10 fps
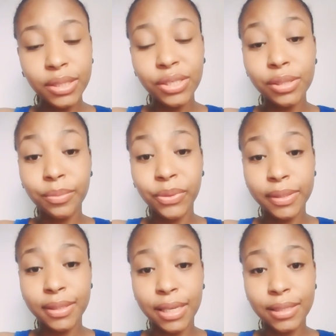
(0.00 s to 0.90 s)
She's a
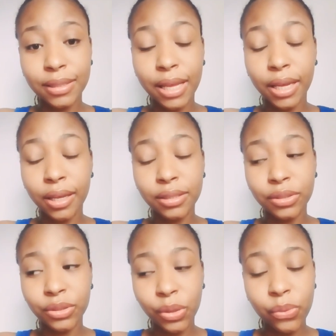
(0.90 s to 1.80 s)
princess, like
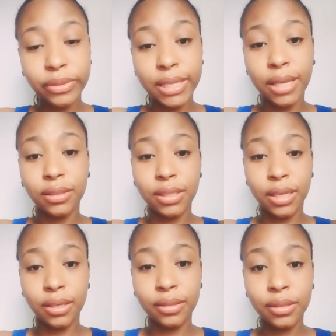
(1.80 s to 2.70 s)
so
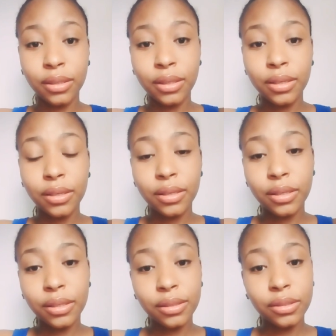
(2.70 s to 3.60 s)
dainty,
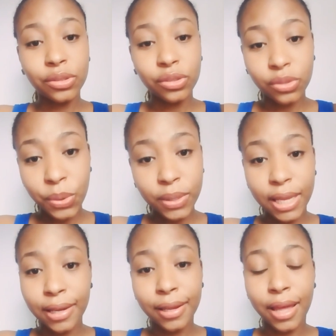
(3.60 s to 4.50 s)
so
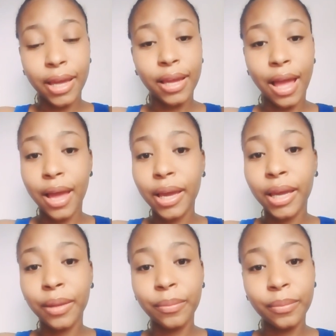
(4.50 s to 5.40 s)
ladylike.
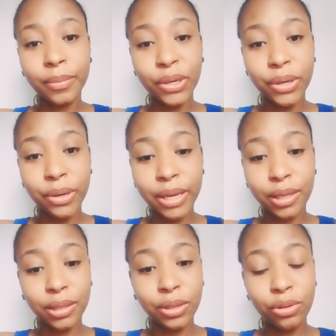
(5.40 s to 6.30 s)
I put her
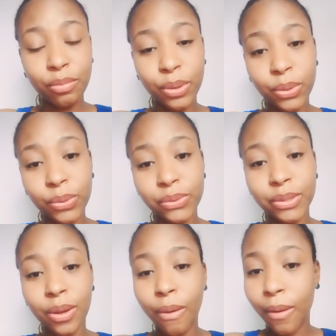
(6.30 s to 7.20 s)
in little bows
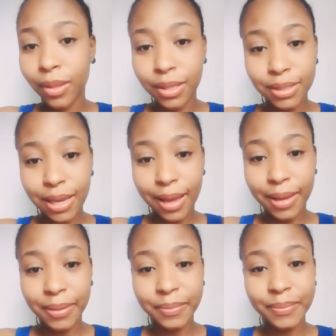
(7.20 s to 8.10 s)
all the
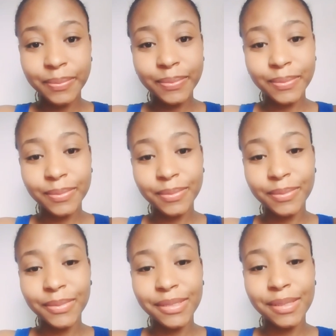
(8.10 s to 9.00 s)
time.
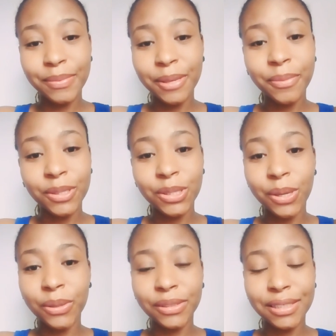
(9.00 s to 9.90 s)
People
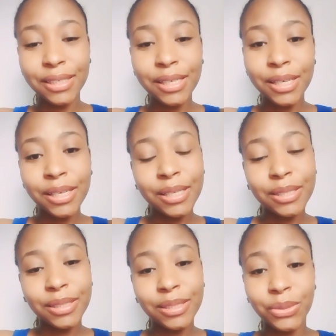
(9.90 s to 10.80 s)
joked,
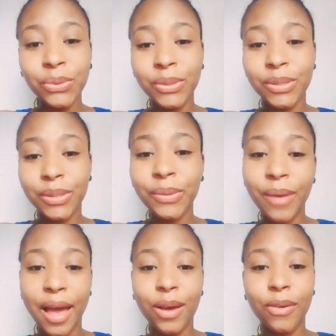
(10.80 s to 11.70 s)
Jewel, do you
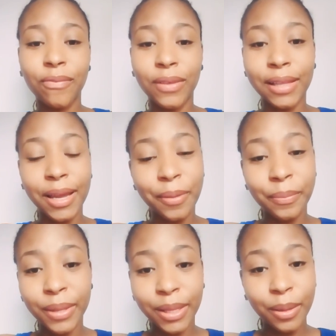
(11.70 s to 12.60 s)
have like
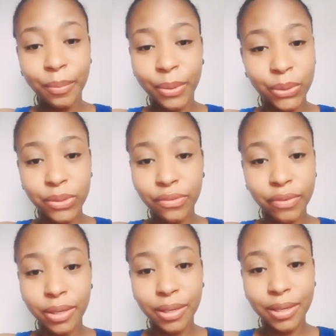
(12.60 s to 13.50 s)
1,000,000 bows for
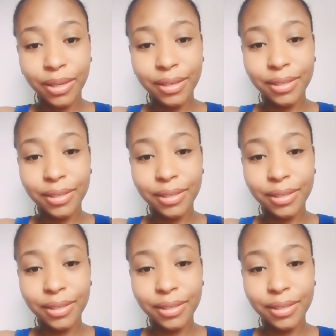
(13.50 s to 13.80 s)
her?